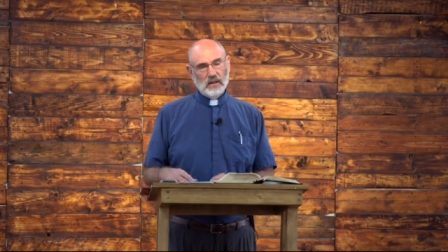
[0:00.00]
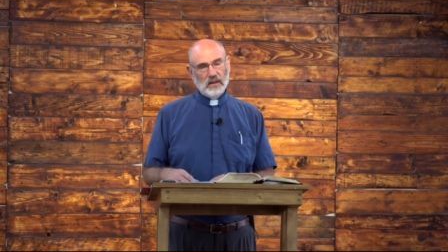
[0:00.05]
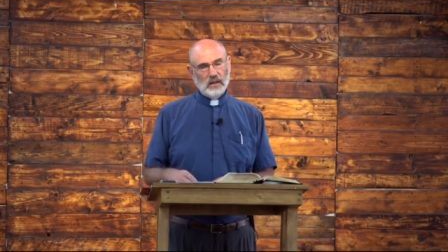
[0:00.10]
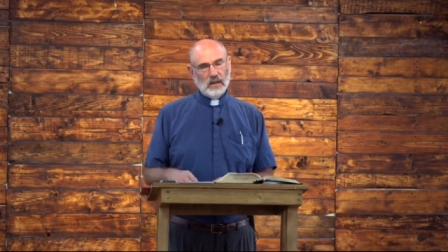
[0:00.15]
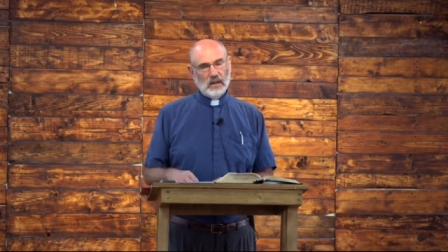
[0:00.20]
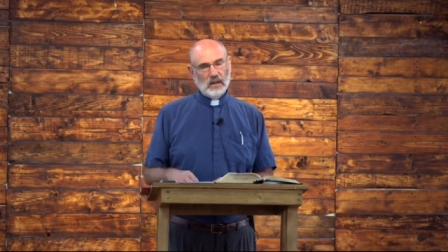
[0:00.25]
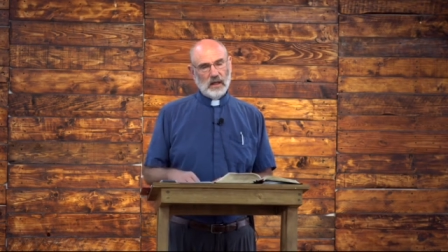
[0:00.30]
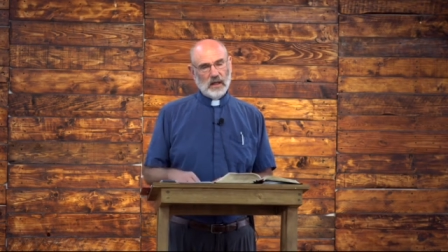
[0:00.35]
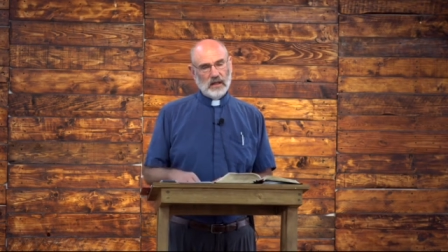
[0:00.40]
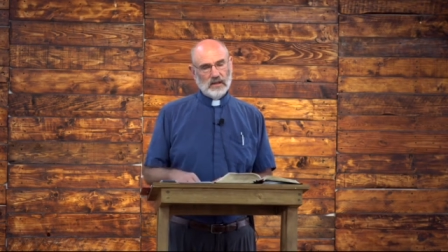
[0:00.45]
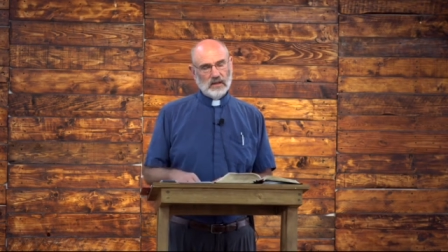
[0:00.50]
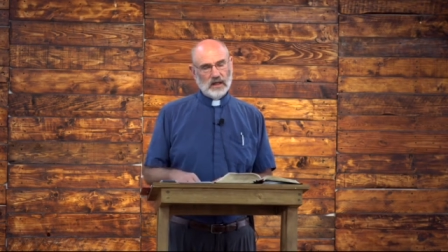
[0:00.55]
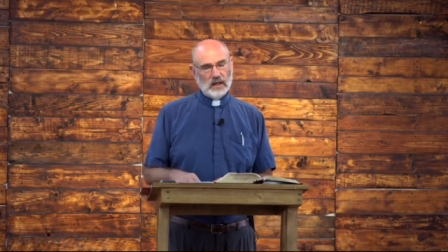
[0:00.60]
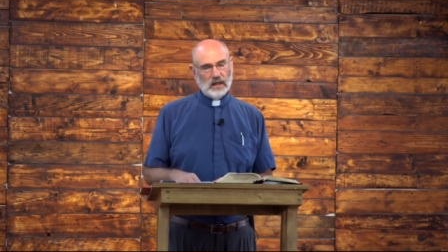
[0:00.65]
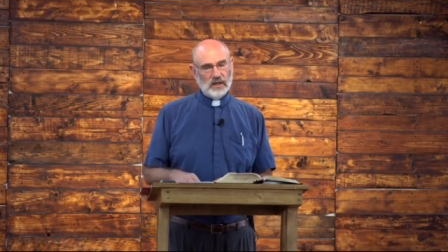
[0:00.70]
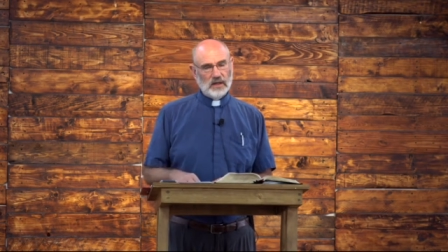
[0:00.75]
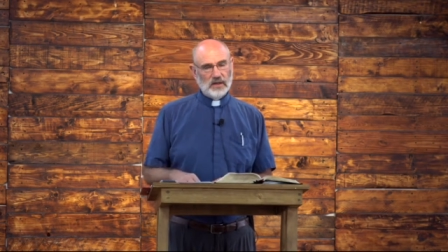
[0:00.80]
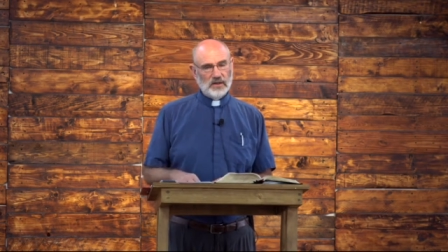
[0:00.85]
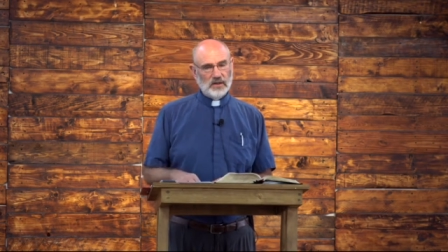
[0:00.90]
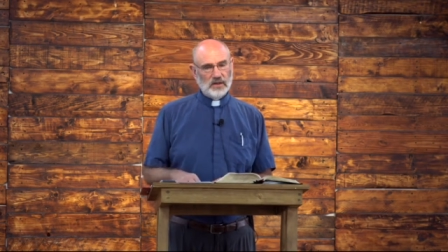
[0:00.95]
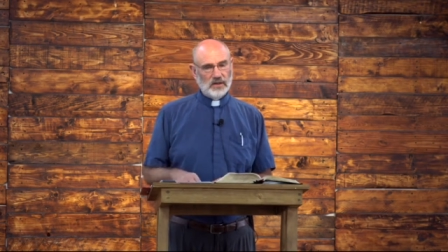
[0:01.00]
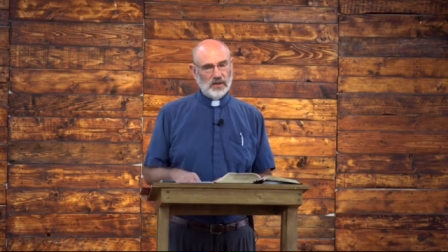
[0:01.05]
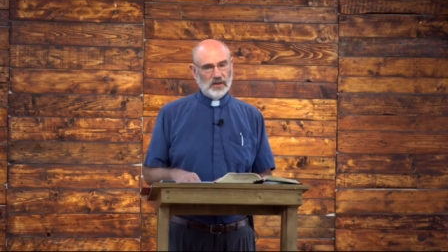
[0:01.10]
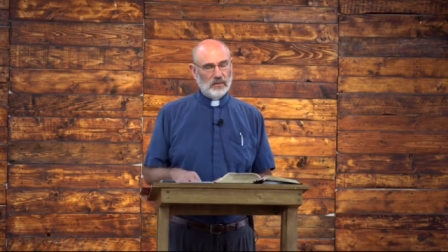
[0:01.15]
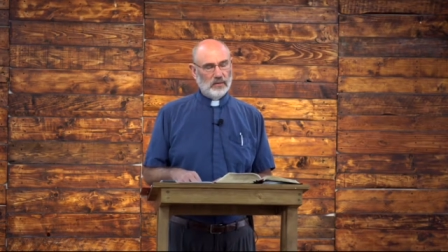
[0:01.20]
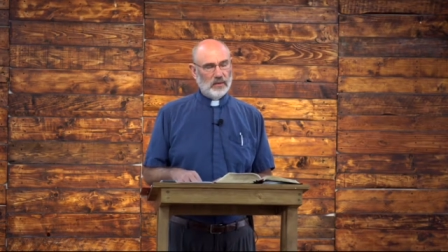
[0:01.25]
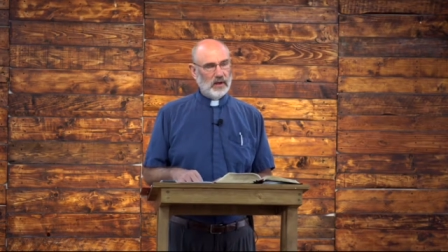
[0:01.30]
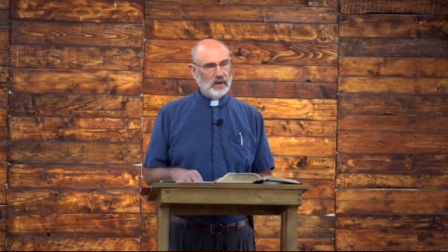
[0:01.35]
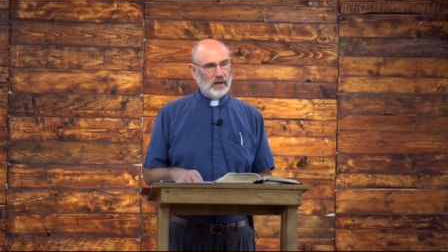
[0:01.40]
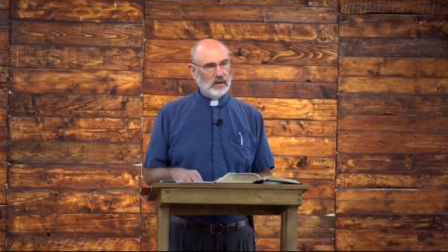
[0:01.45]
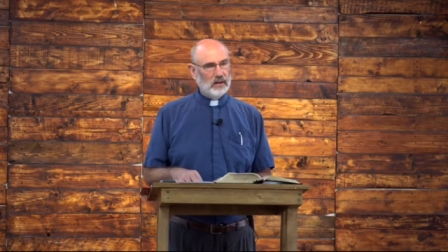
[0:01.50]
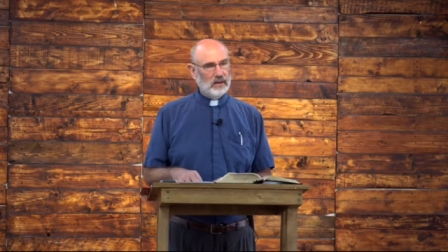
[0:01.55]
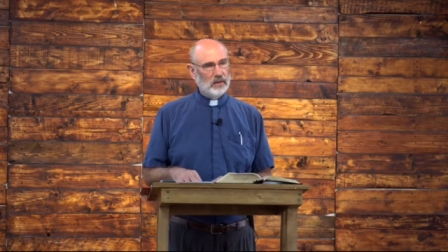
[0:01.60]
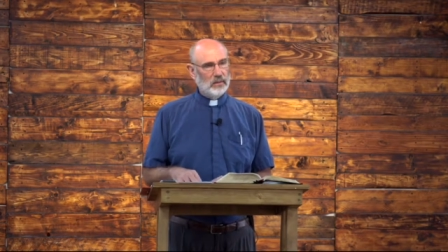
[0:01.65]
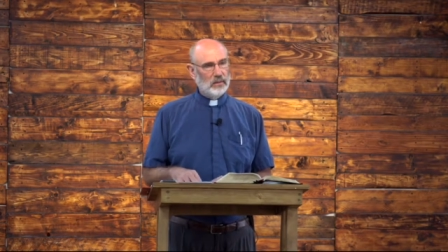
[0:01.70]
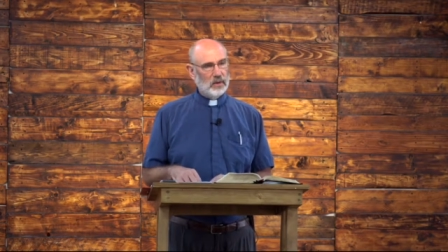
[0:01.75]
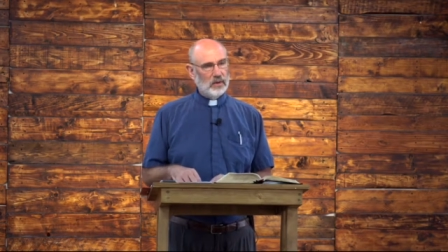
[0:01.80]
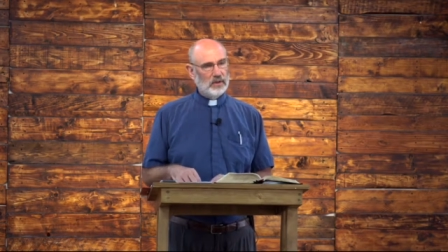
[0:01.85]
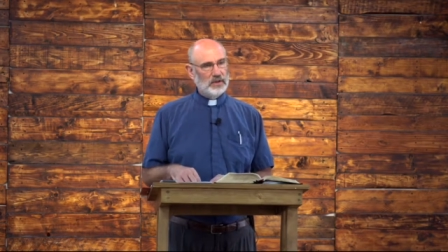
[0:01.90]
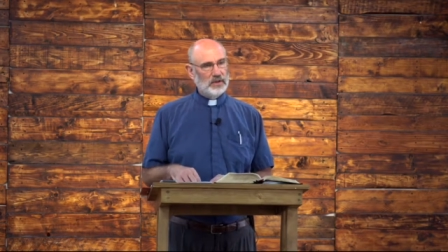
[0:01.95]
As God says to Jeremiah, the
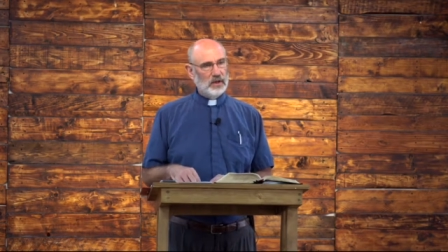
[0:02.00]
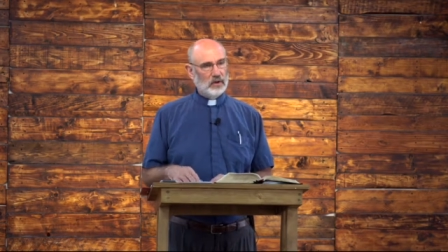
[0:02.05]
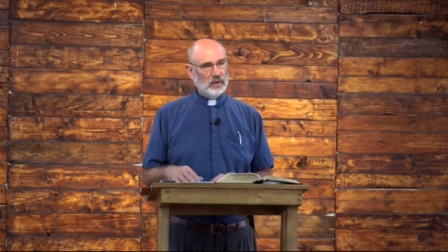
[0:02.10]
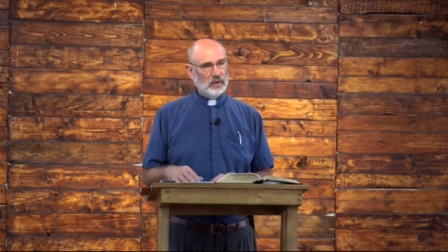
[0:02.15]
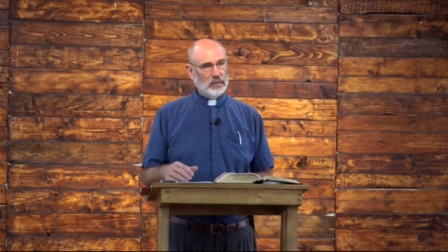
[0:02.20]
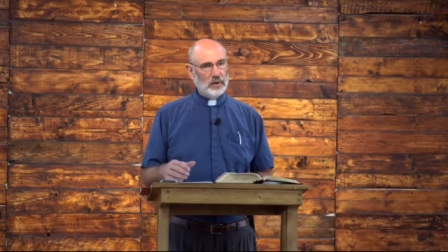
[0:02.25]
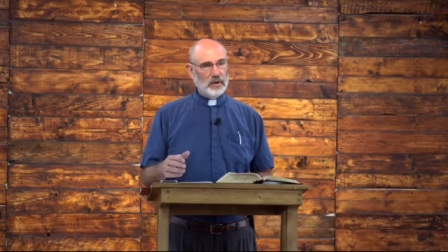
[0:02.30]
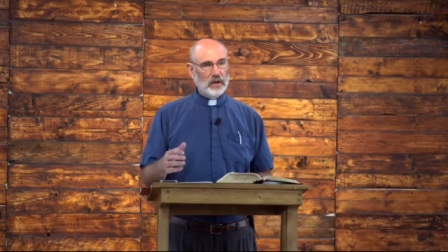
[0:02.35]
words that are put